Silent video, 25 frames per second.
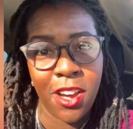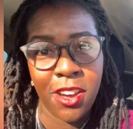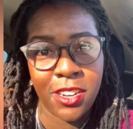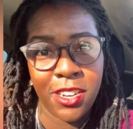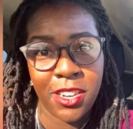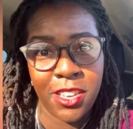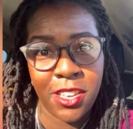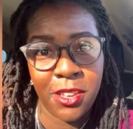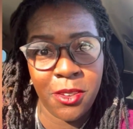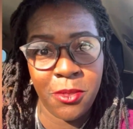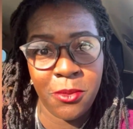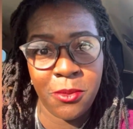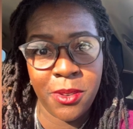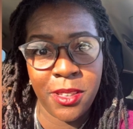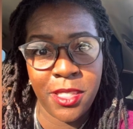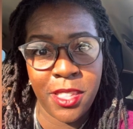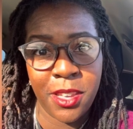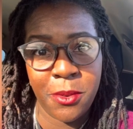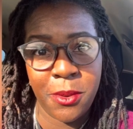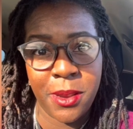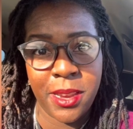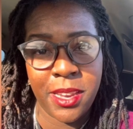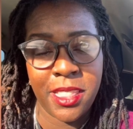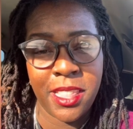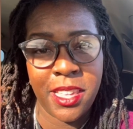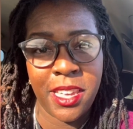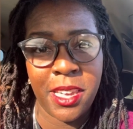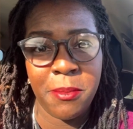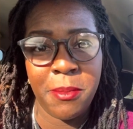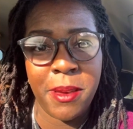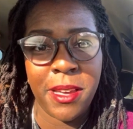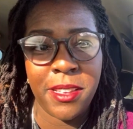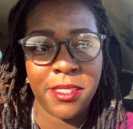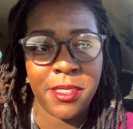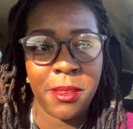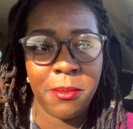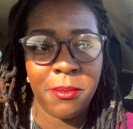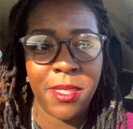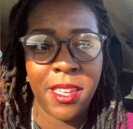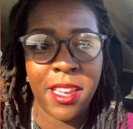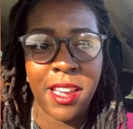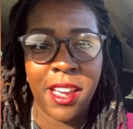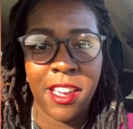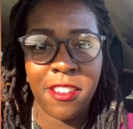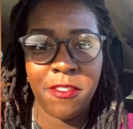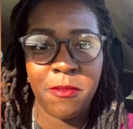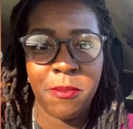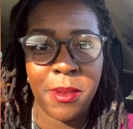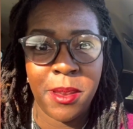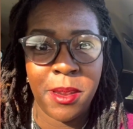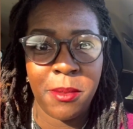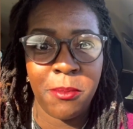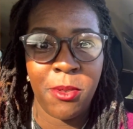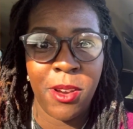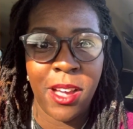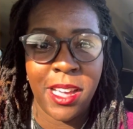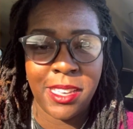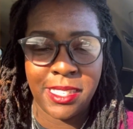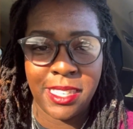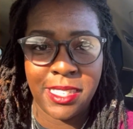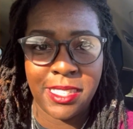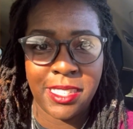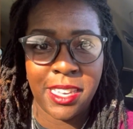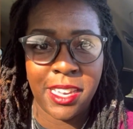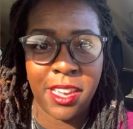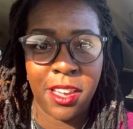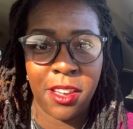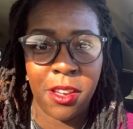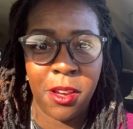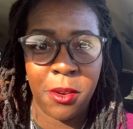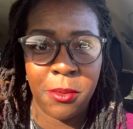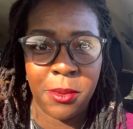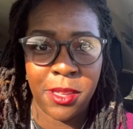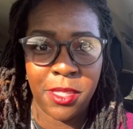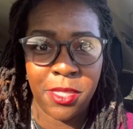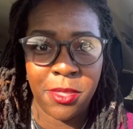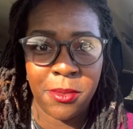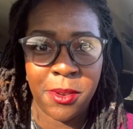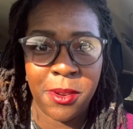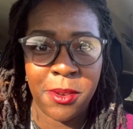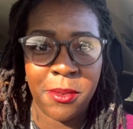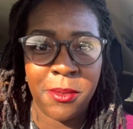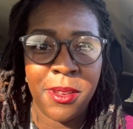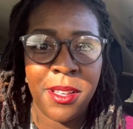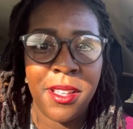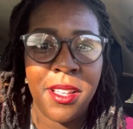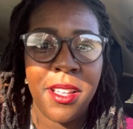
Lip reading: to you really quickly about something I've been processing and going through.